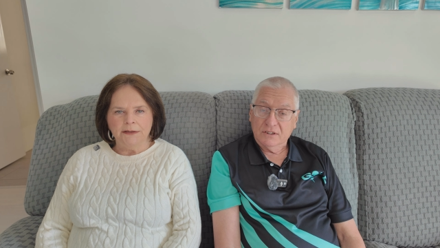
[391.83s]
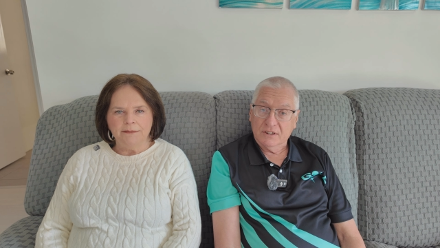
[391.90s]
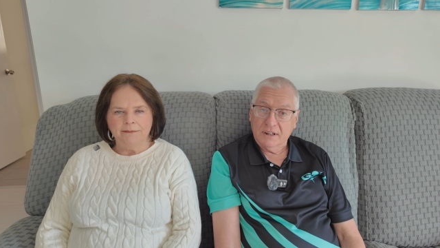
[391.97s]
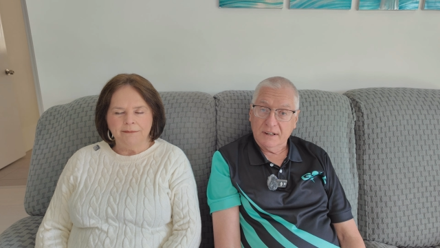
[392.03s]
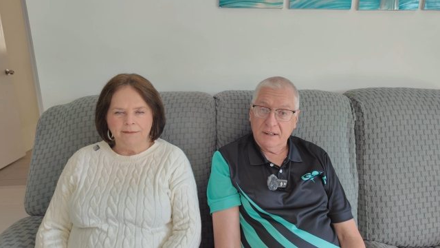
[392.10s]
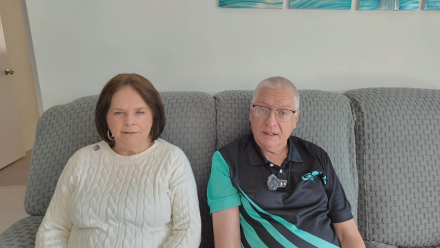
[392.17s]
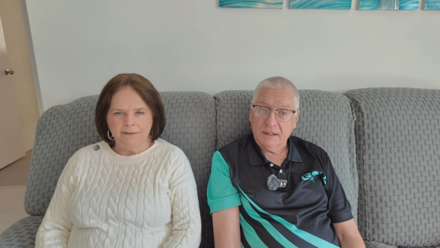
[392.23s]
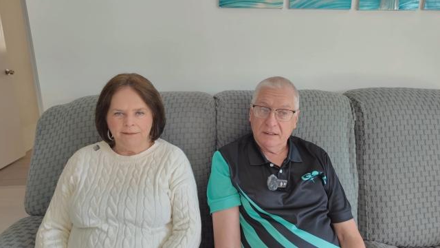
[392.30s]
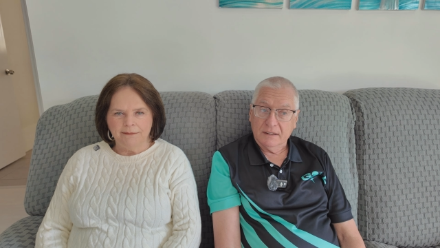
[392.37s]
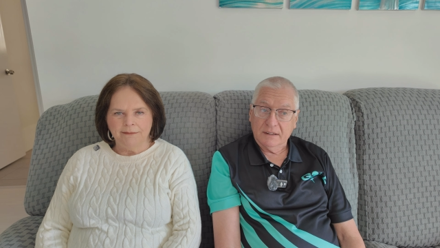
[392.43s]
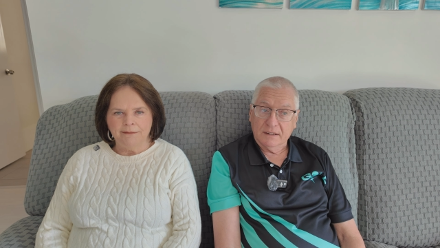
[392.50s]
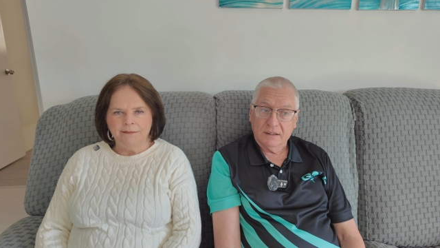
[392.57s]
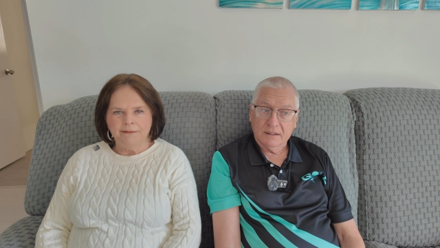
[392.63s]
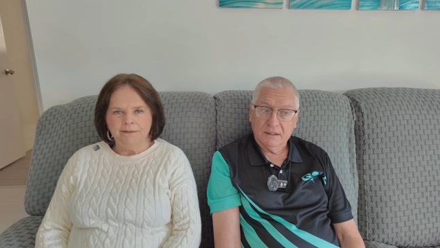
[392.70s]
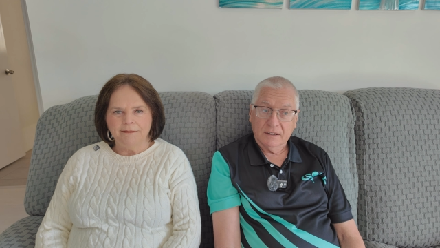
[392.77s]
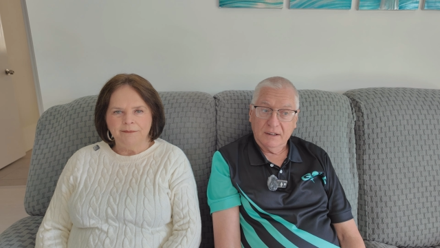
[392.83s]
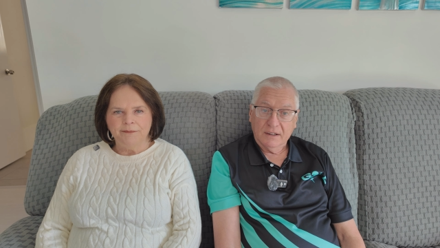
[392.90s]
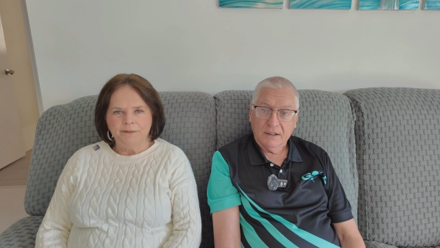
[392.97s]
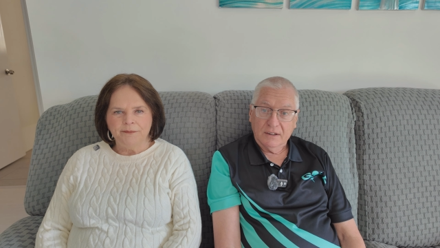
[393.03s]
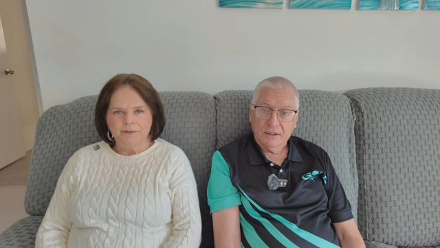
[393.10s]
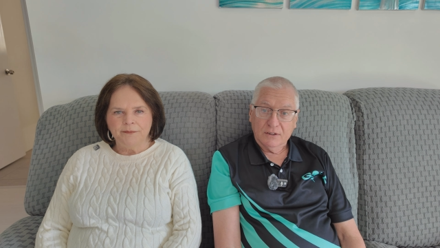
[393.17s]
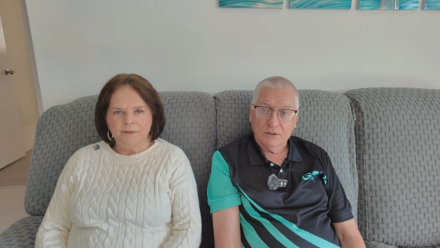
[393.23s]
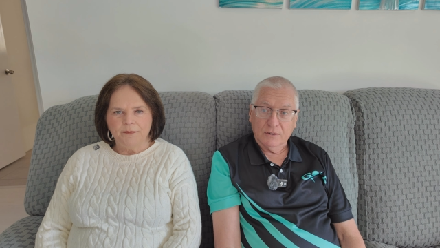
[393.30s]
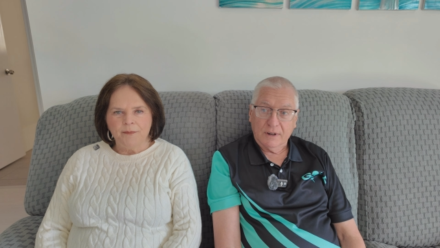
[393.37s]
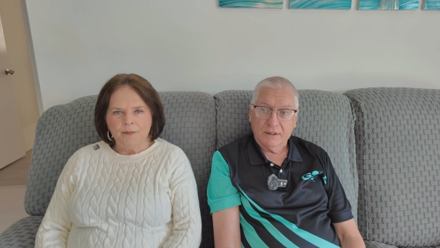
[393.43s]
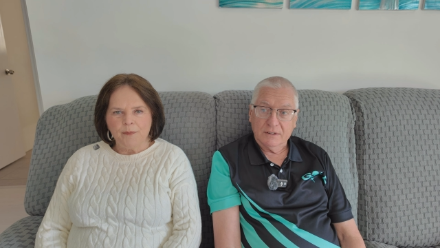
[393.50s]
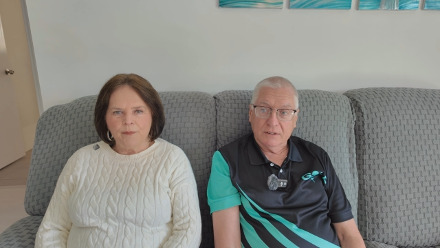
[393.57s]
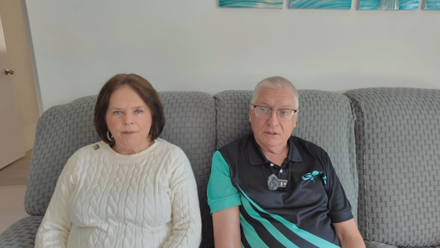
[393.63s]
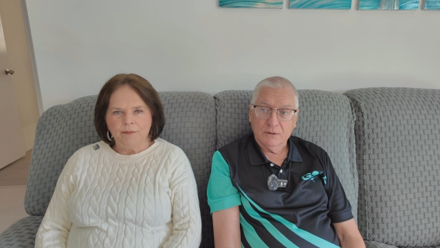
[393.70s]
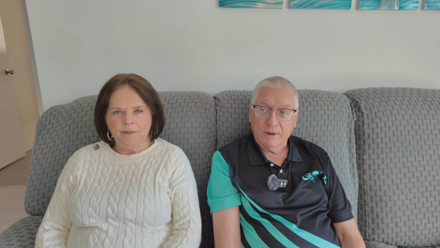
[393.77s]
Speaker 1: Tea, yeah. You
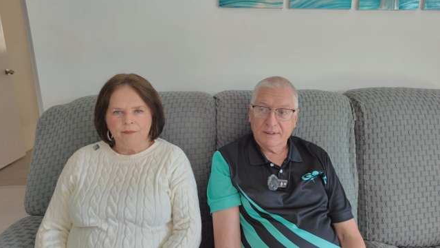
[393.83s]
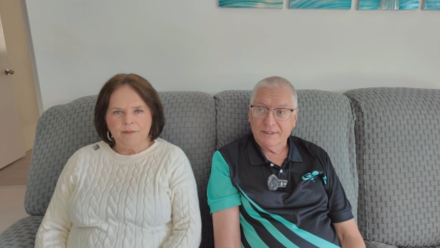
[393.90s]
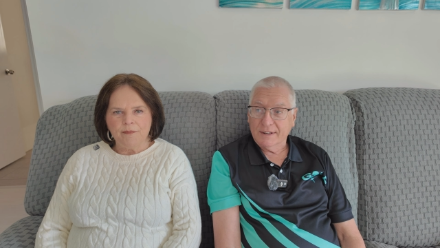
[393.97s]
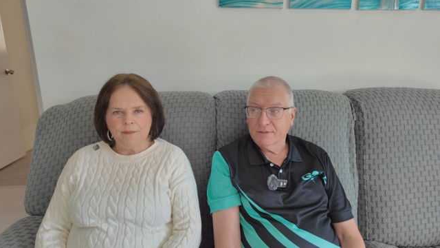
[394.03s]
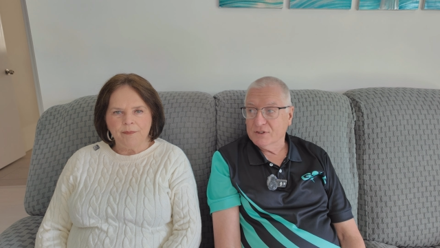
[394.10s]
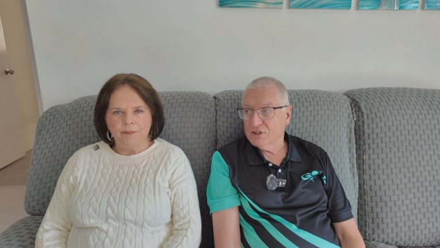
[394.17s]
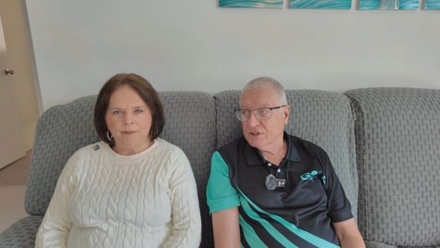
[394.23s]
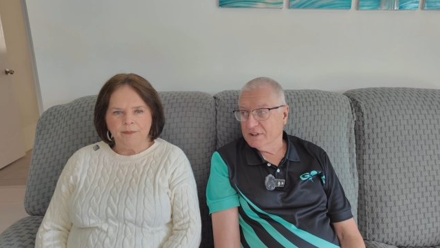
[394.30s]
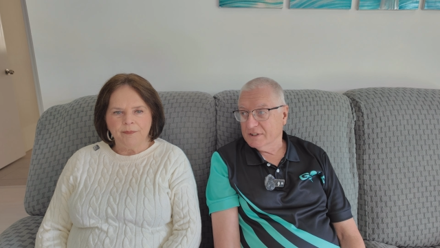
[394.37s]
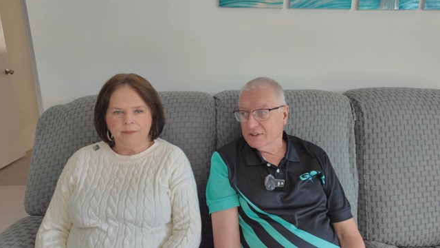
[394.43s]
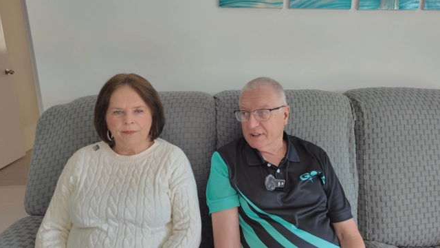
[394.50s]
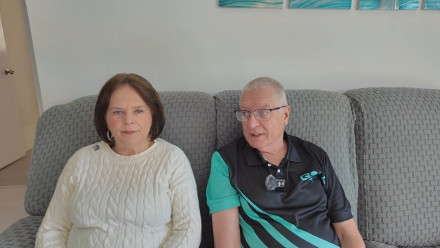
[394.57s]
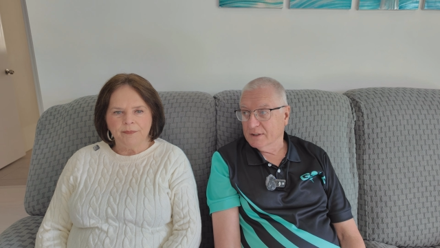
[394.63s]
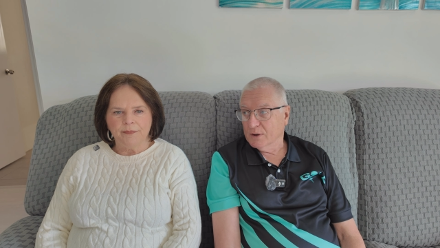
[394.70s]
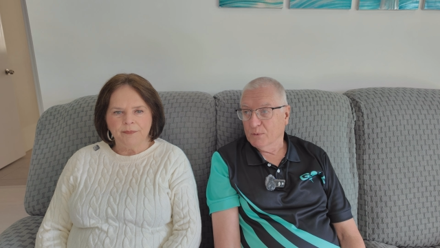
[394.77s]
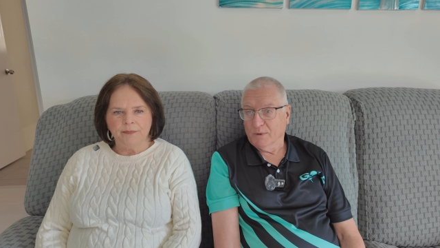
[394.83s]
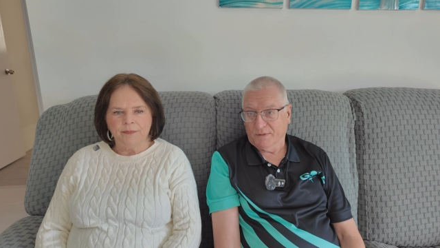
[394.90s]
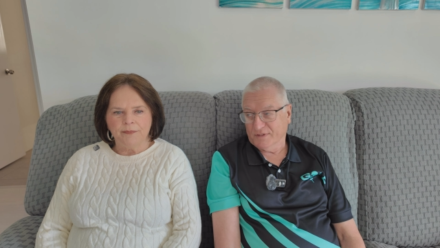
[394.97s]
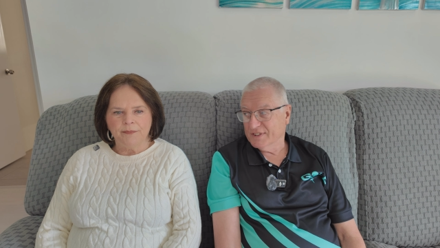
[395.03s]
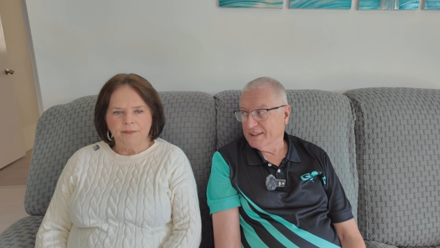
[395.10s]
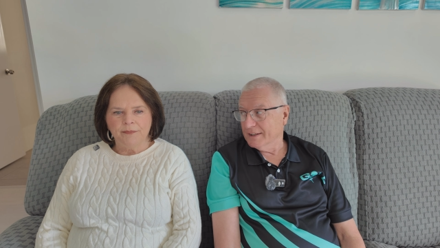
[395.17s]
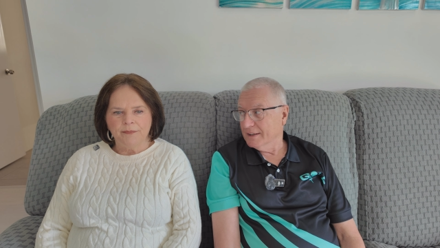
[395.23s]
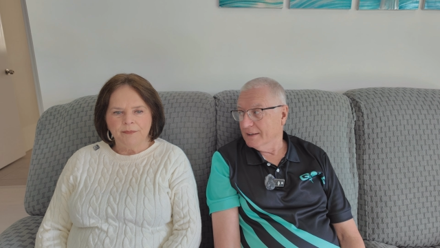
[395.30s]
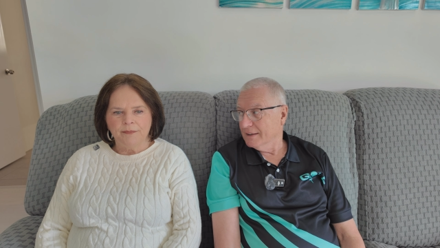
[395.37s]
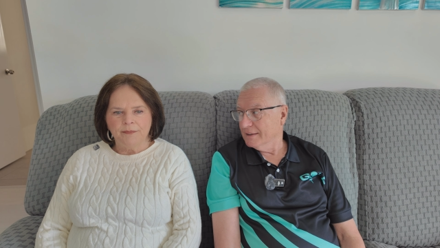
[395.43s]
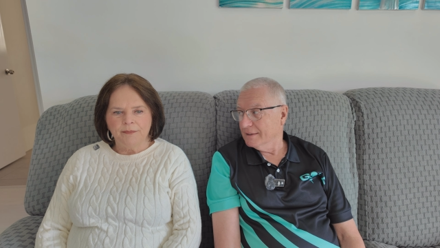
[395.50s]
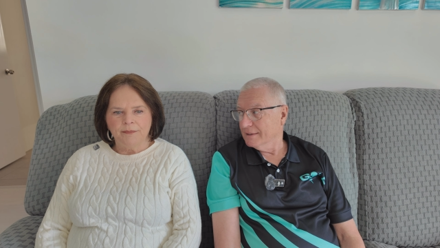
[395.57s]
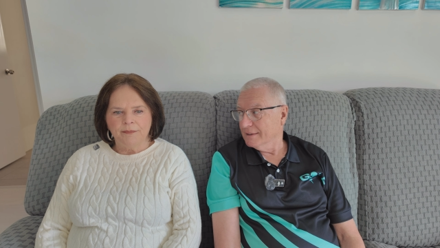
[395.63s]
had you had Devonshire tea with tea.